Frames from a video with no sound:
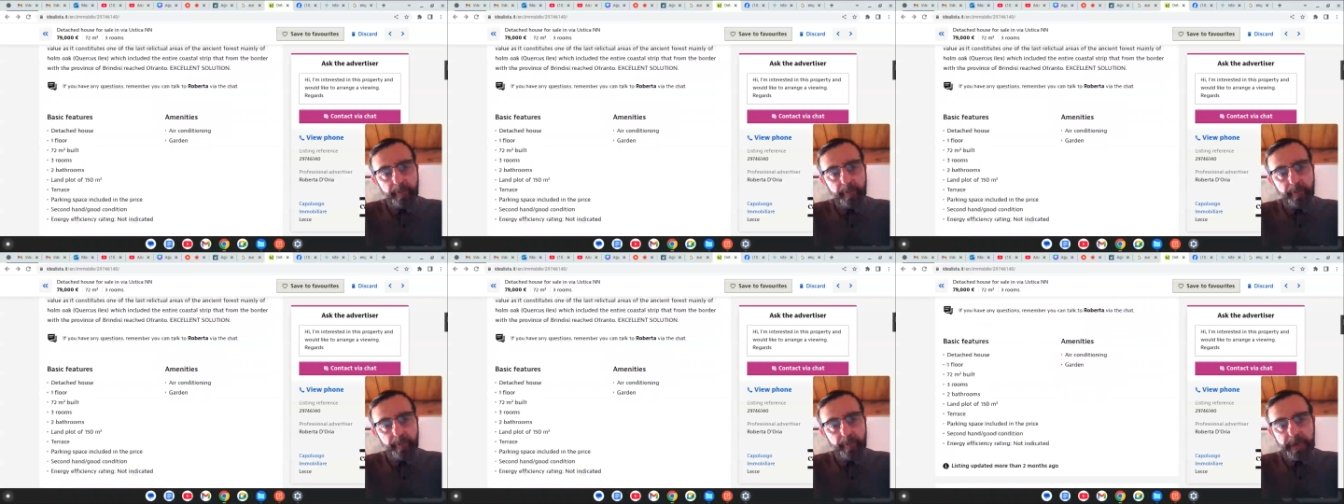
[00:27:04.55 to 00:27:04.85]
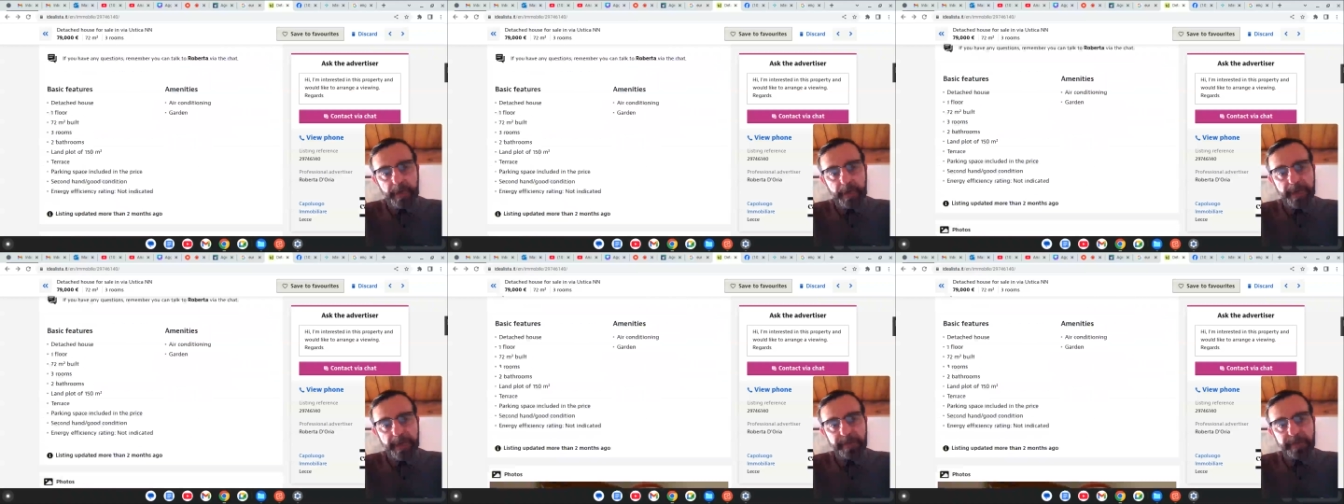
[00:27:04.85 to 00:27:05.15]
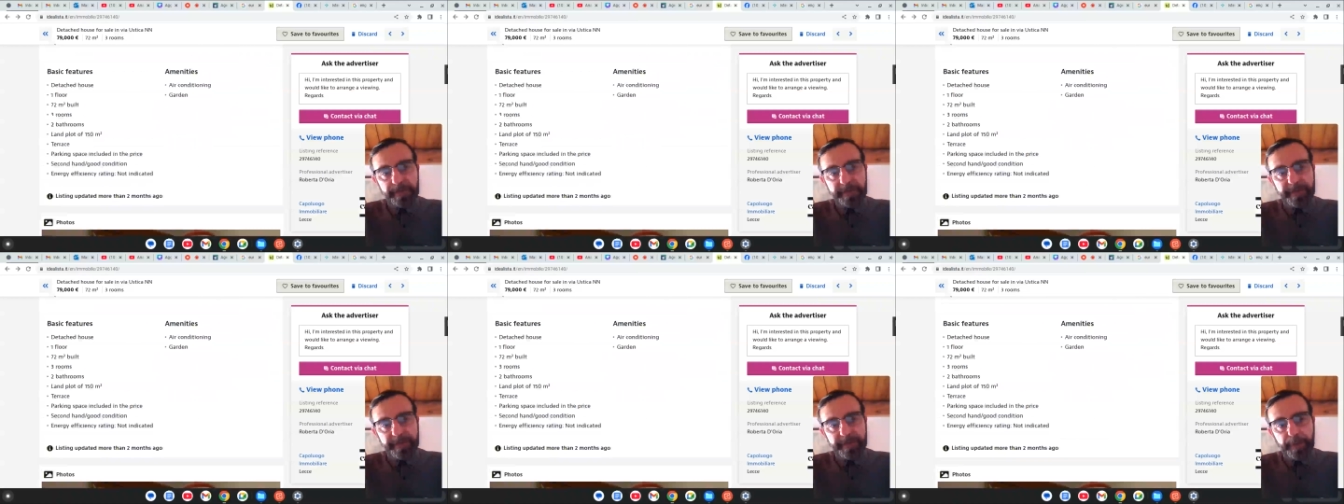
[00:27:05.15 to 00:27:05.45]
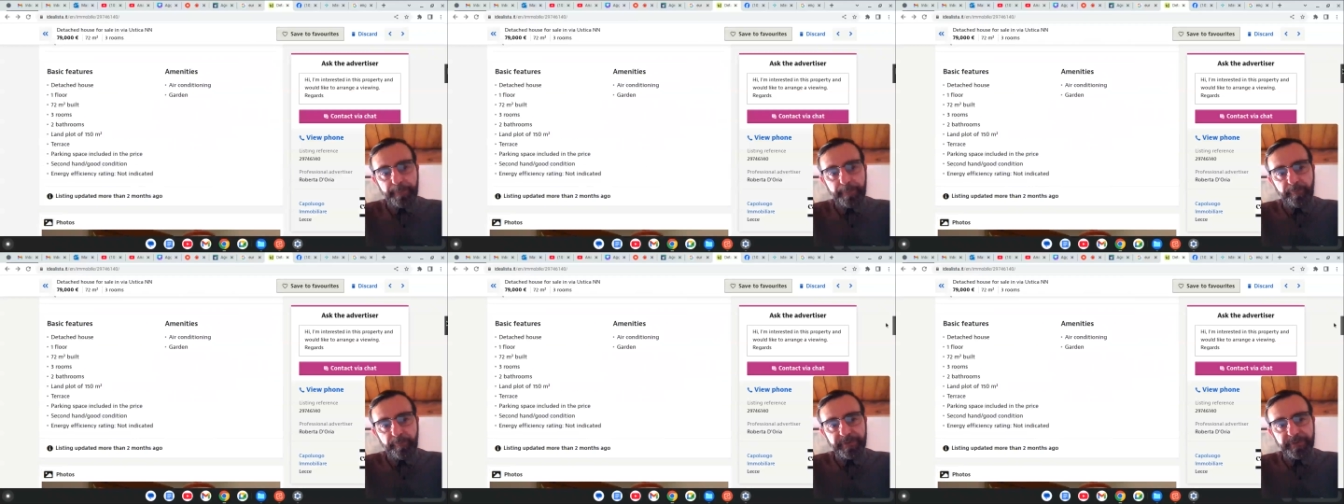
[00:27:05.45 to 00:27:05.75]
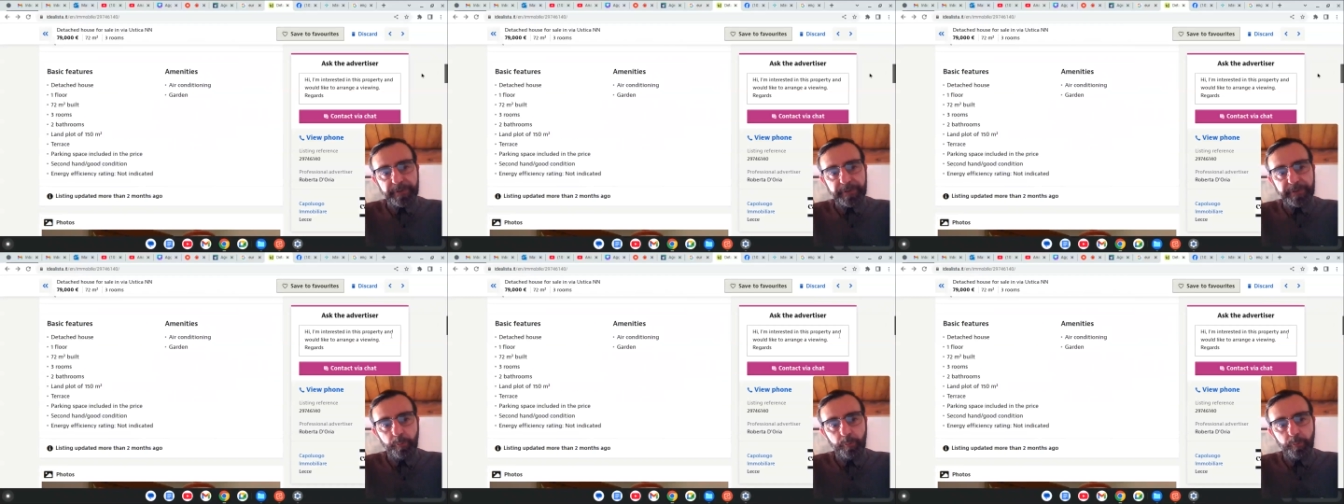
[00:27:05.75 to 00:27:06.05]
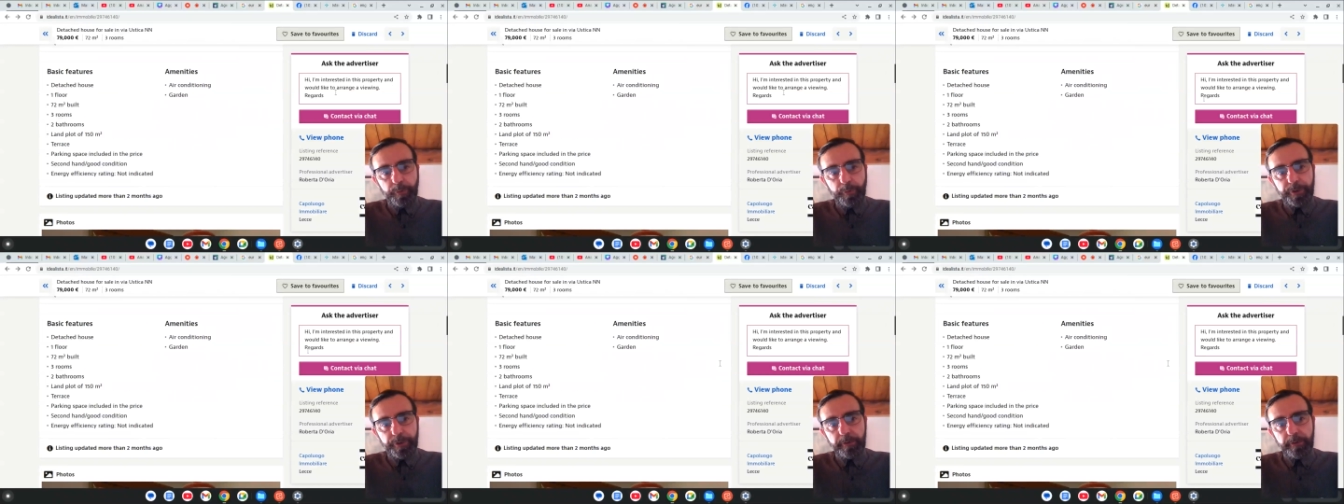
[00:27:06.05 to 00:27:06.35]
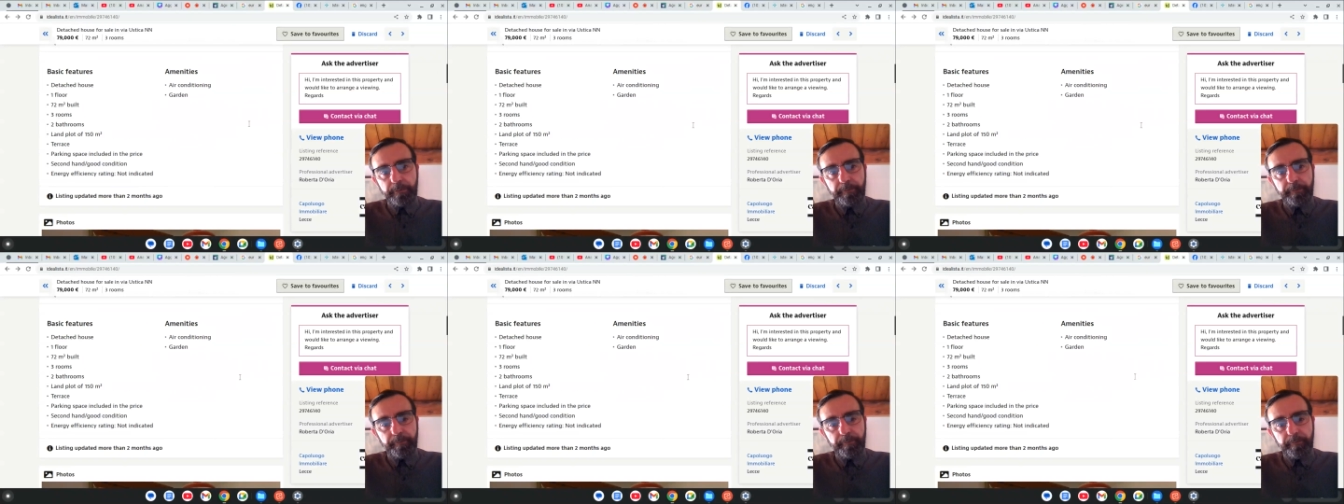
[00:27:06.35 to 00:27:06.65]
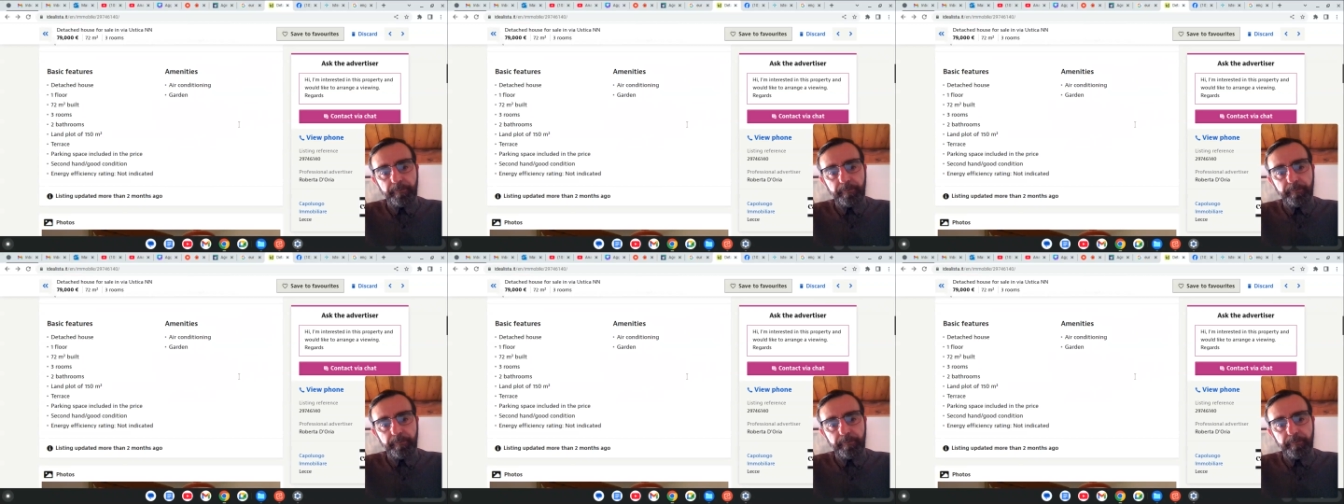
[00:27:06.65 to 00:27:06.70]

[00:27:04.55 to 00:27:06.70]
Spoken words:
I like this type of solution.